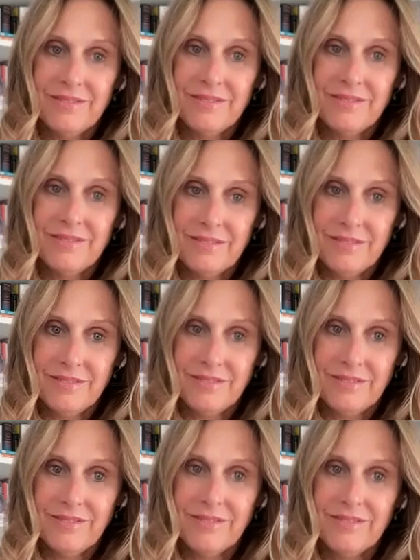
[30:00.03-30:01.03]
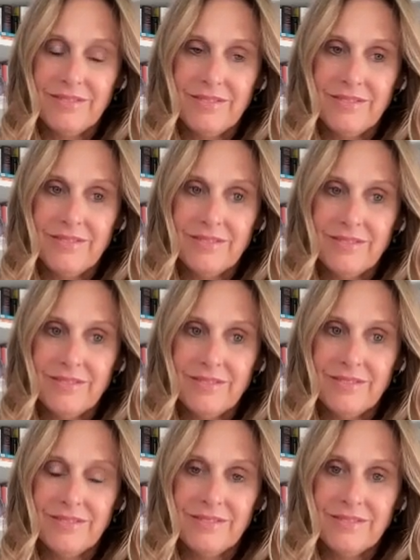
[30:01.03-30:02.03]

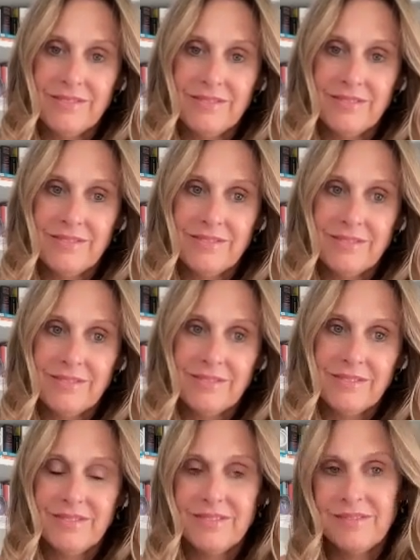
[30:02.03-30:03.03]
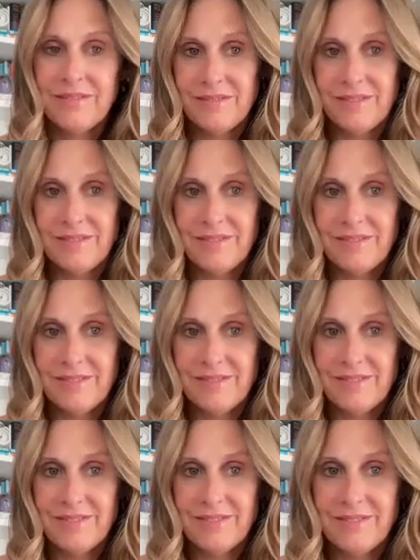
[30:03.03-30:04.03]

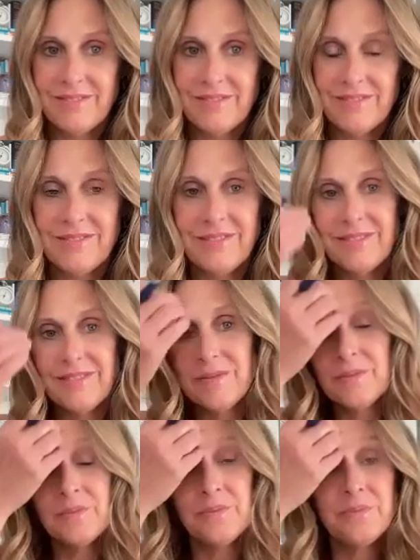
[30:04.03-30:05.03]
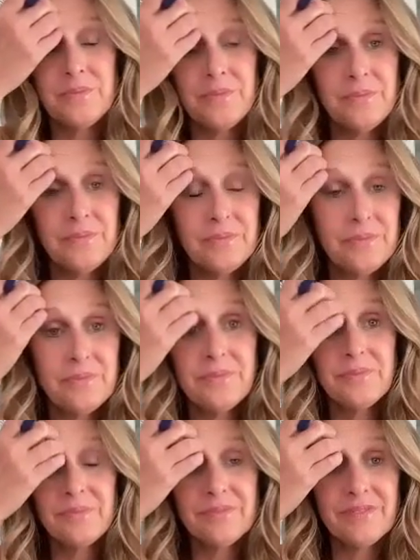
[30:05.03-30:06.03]

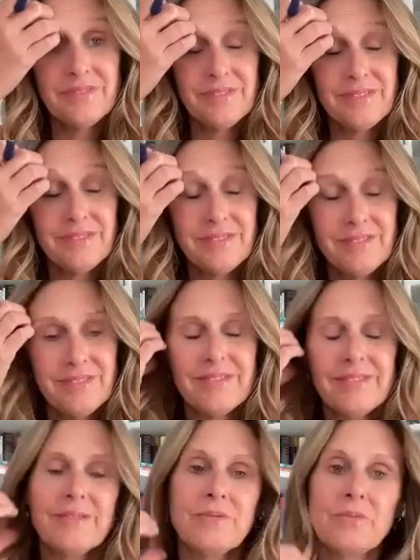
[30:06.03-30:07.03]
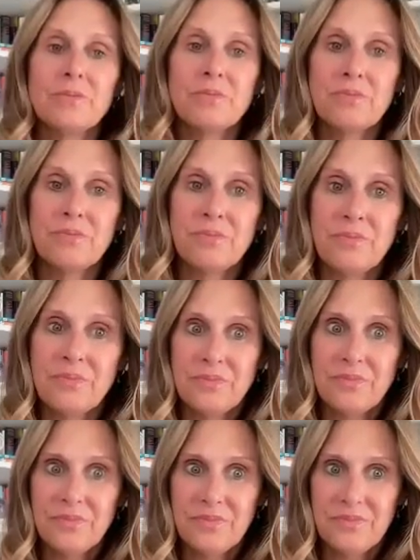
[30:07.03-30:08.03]
[no speech]